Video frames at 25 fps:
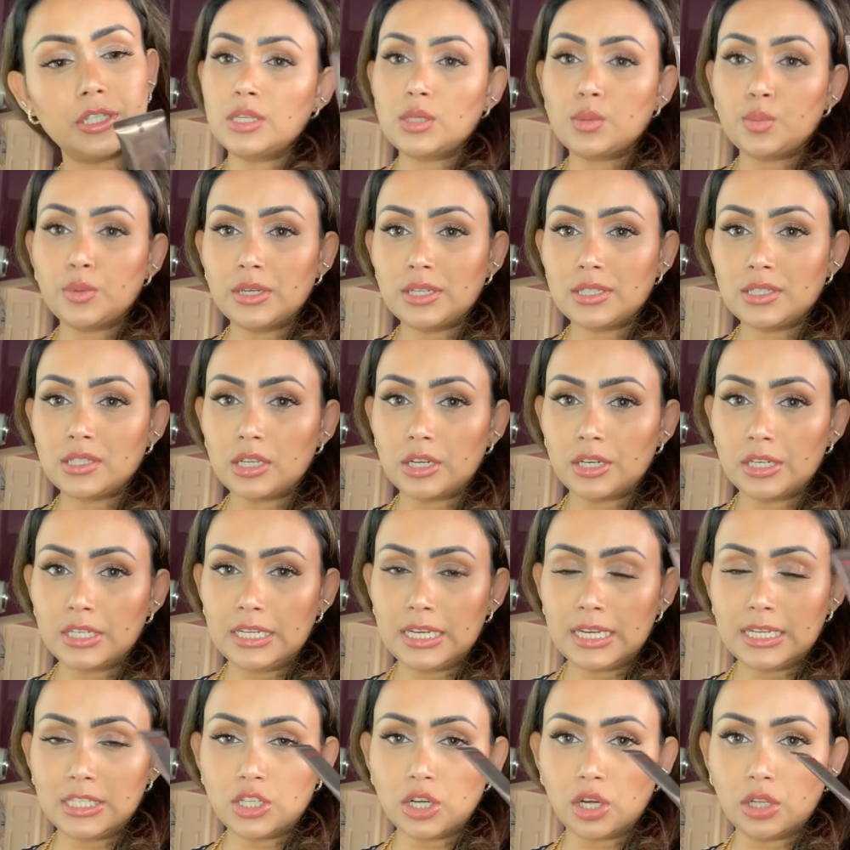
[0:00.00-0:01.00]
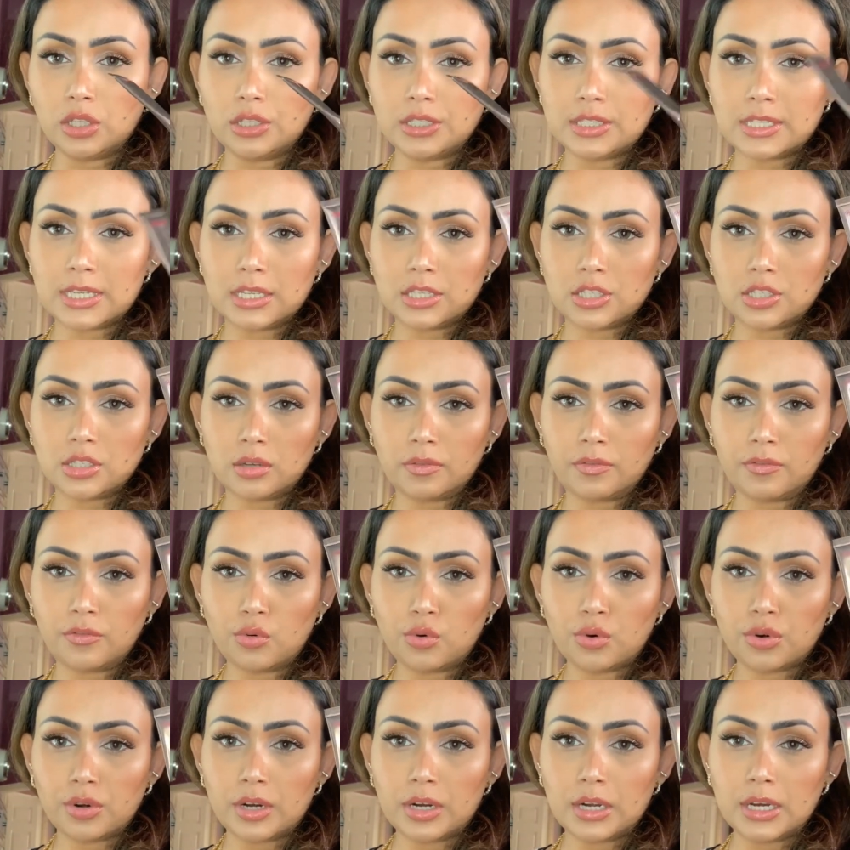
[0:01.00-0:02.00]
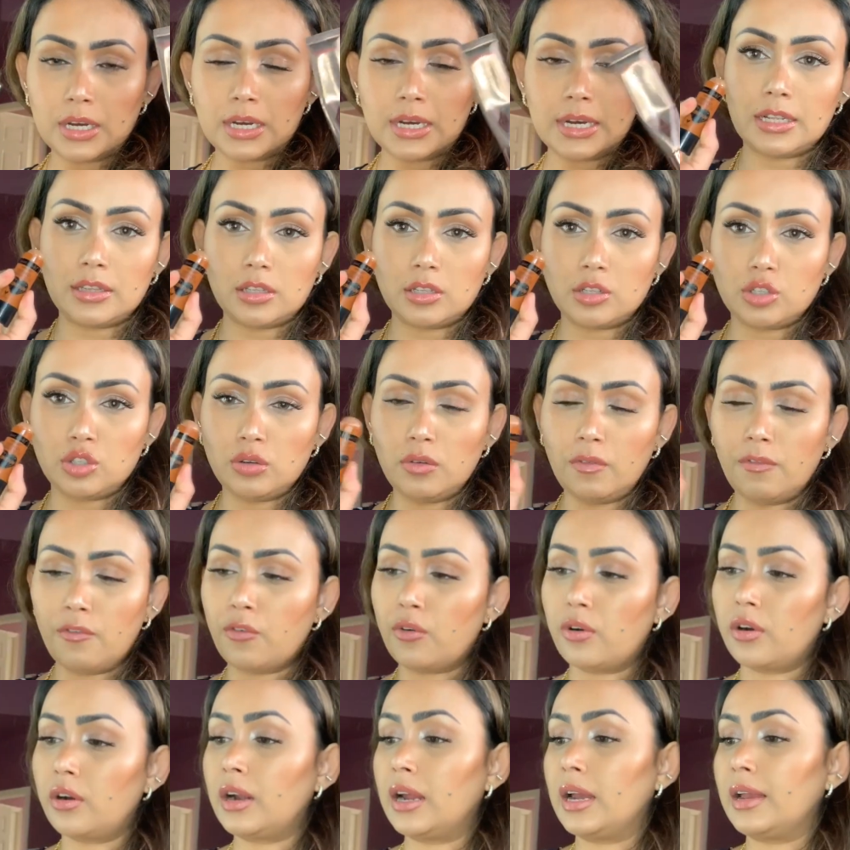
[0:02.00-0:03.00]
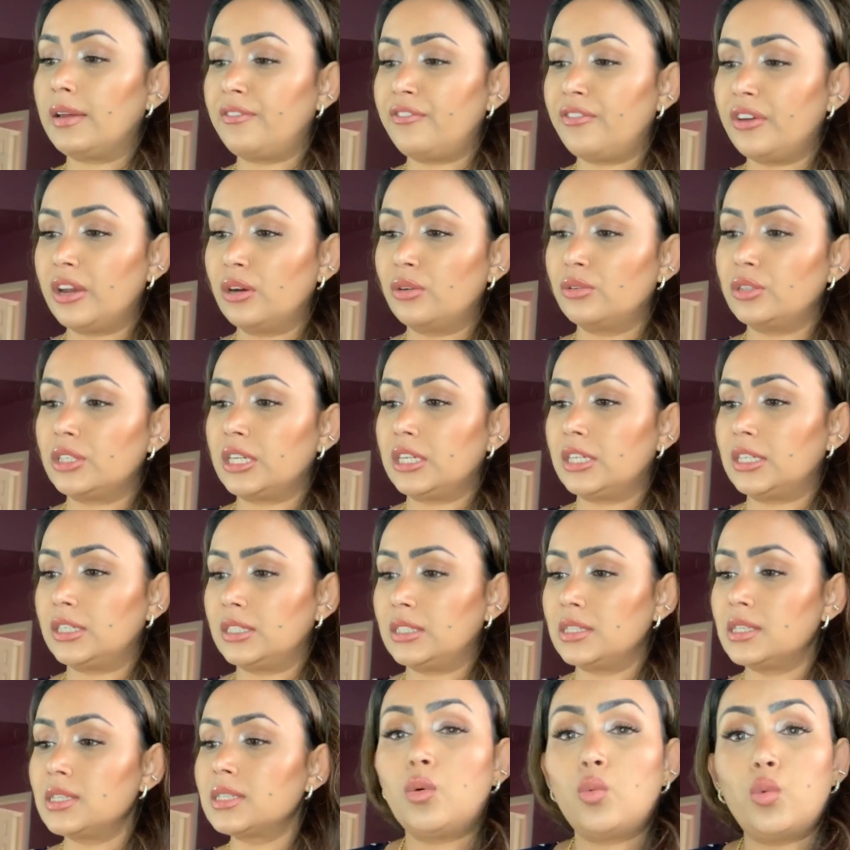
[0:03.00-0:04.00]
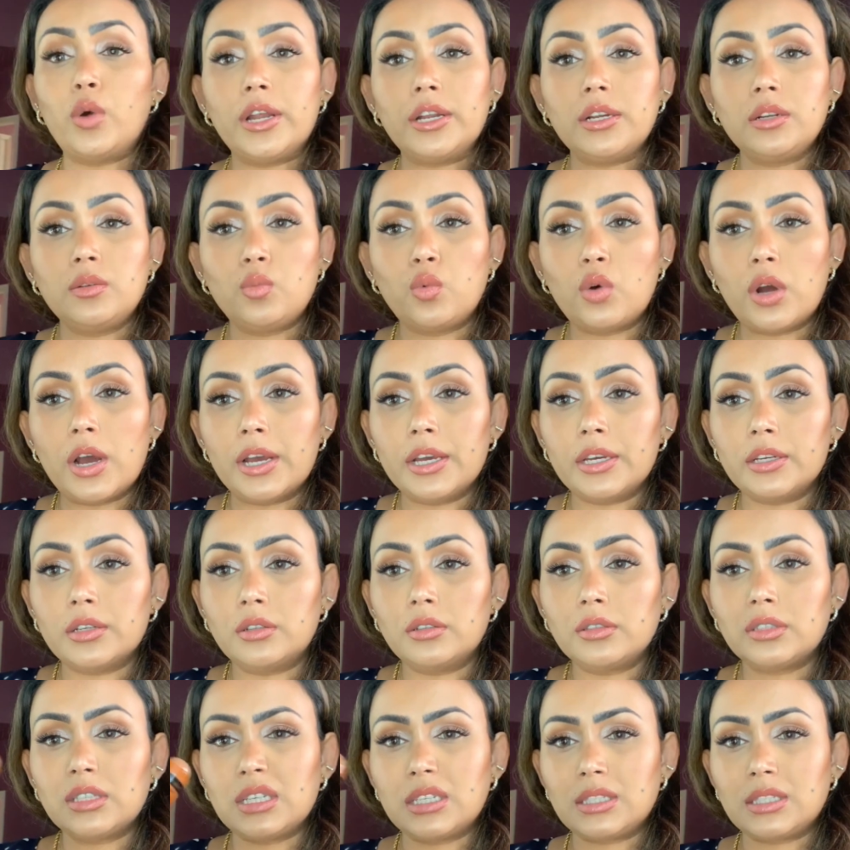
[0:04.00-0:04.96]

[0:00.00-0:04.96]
This one is $38 at Sephora, and the dupe for I found is Wet n Wild.